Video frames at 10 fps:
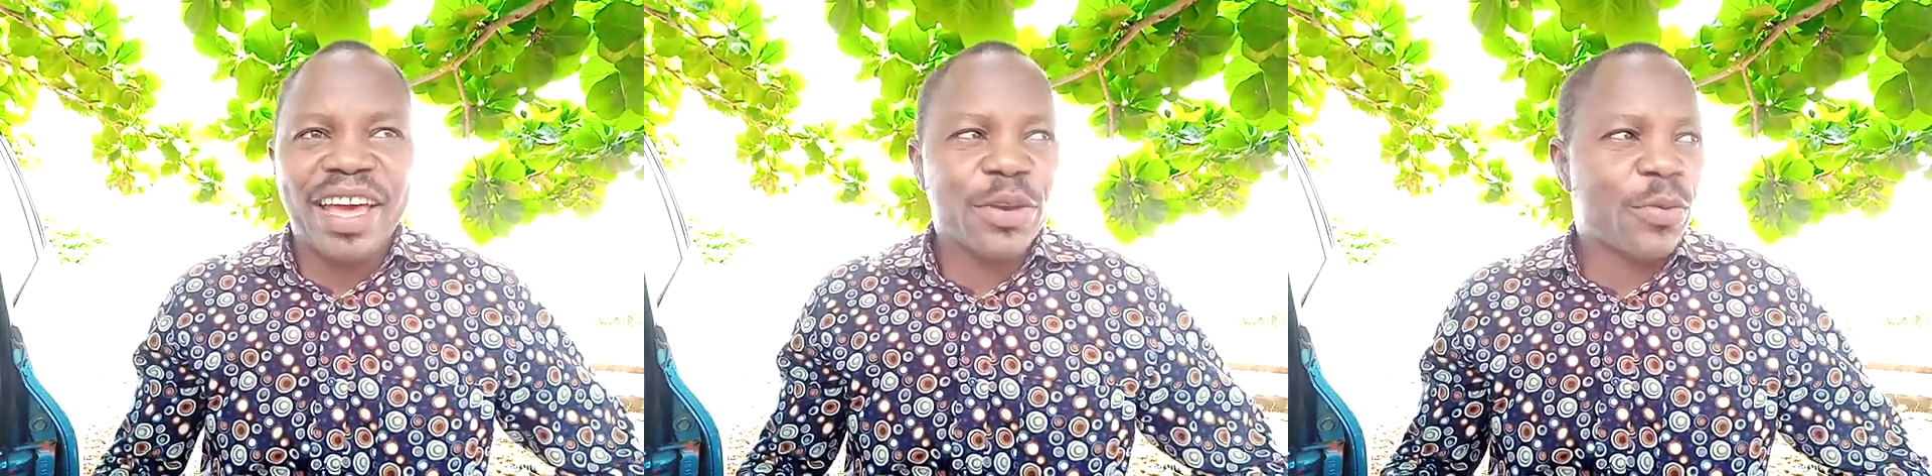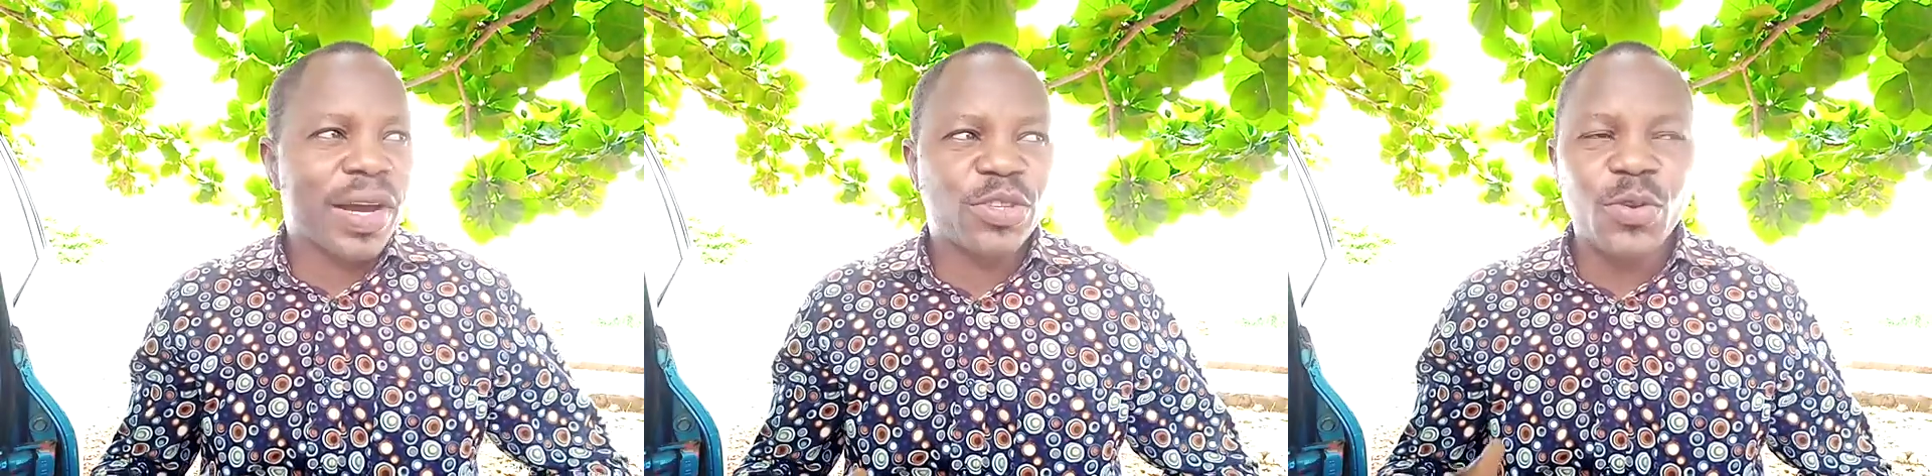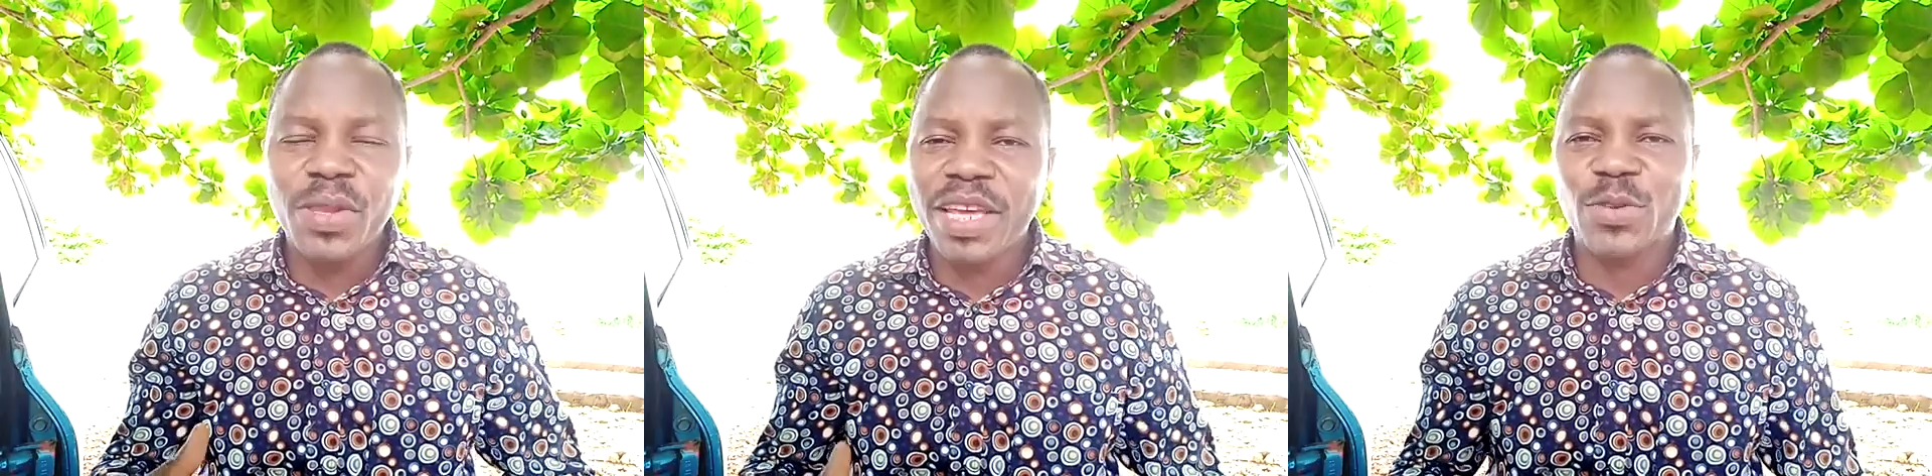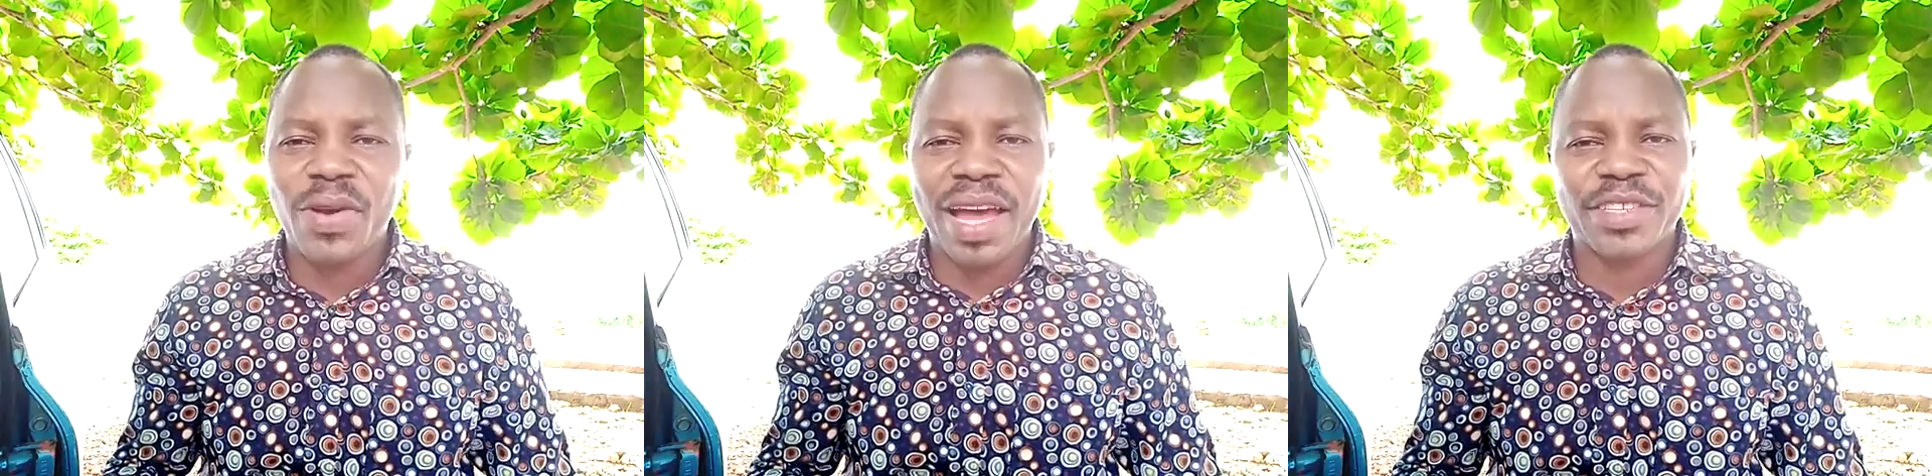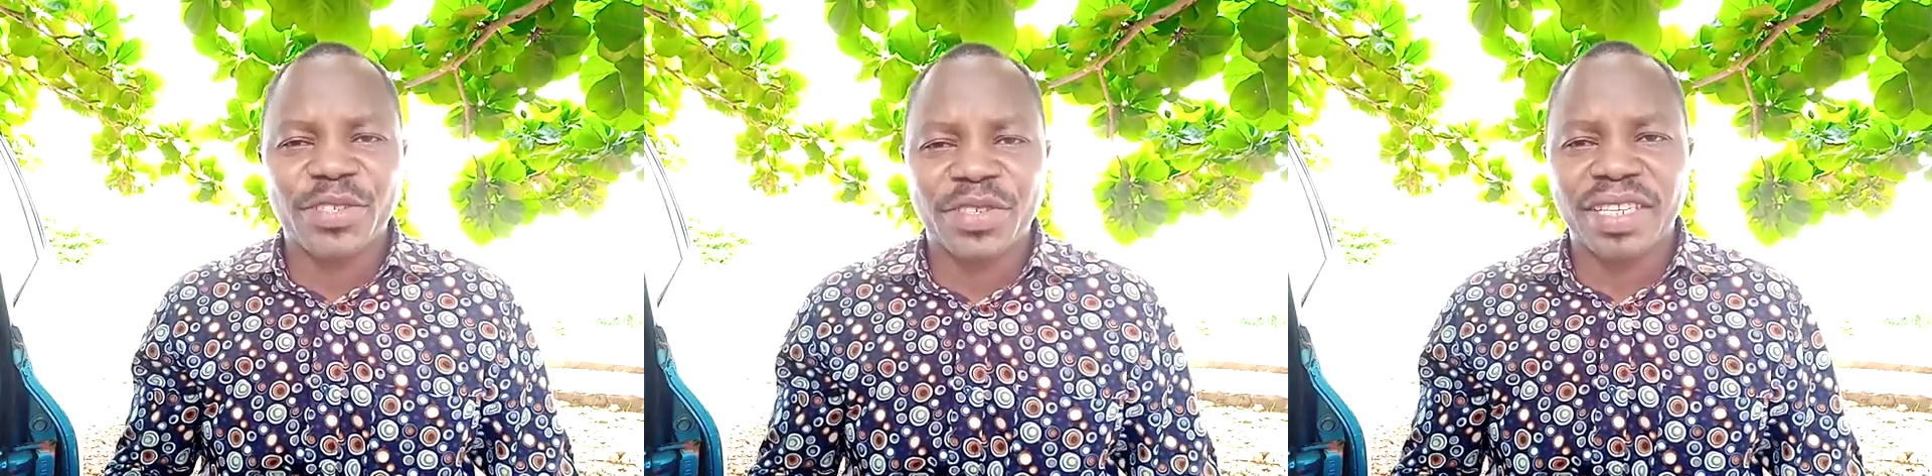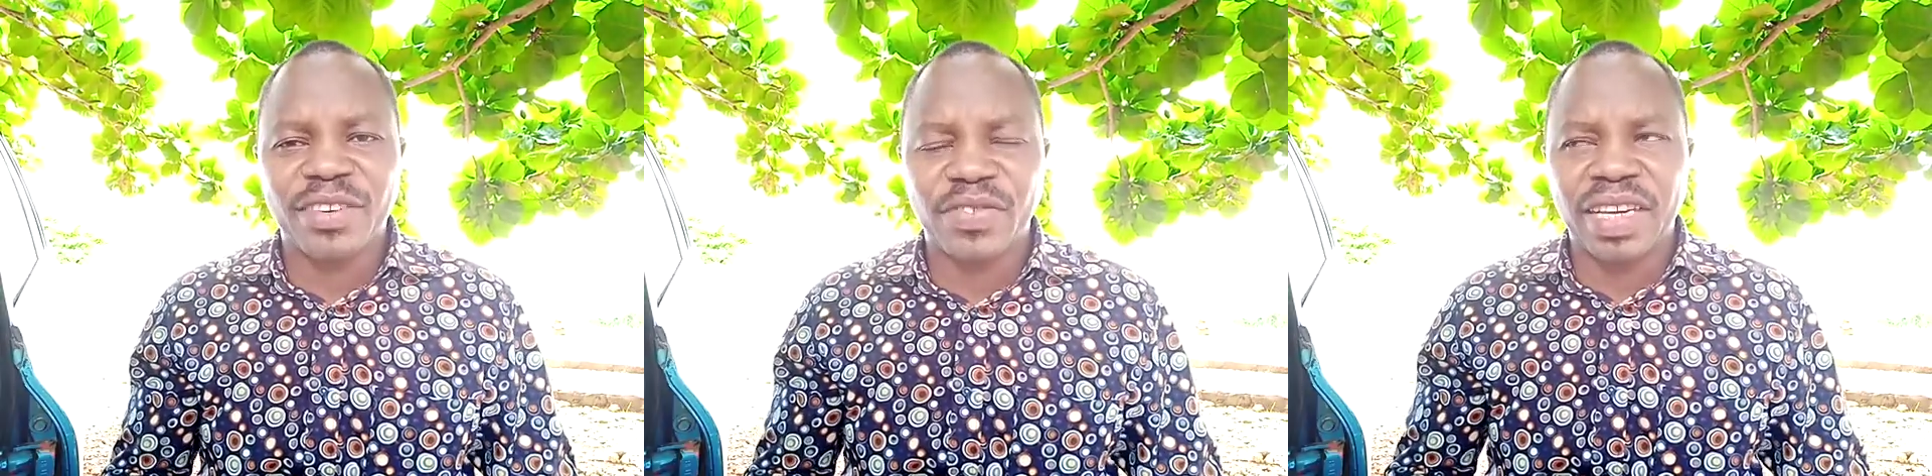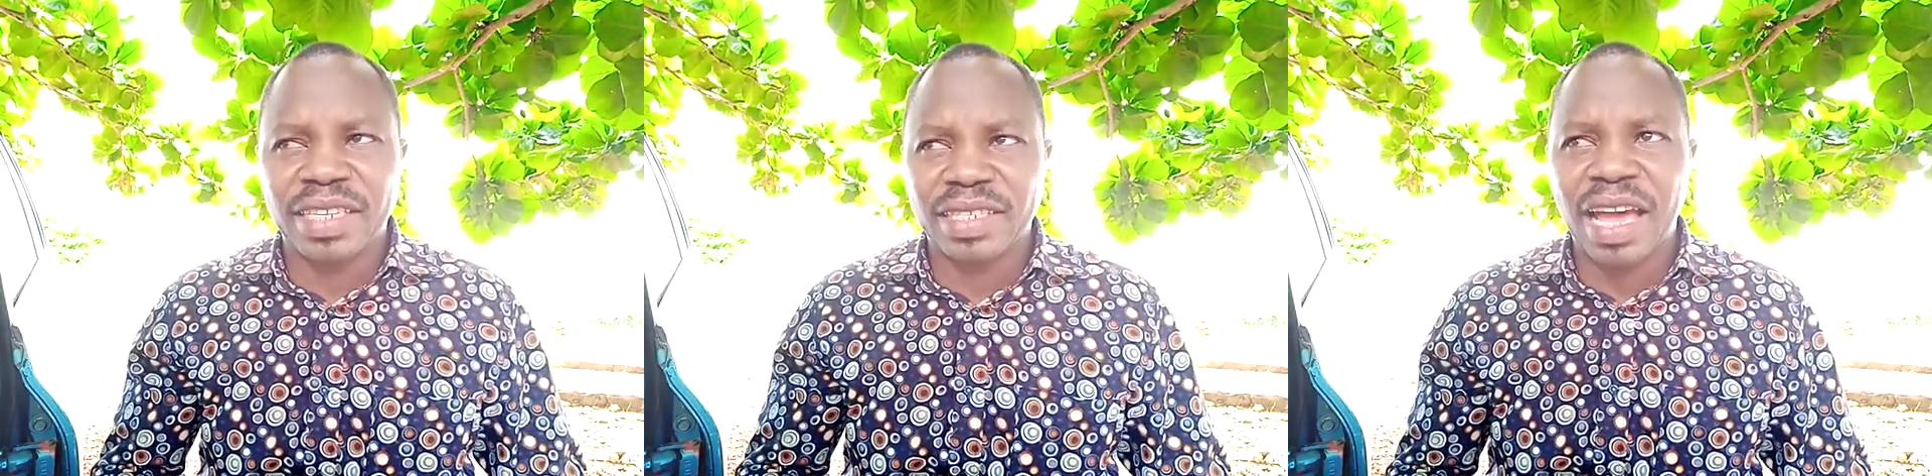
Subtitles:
what you need to ask yourself is,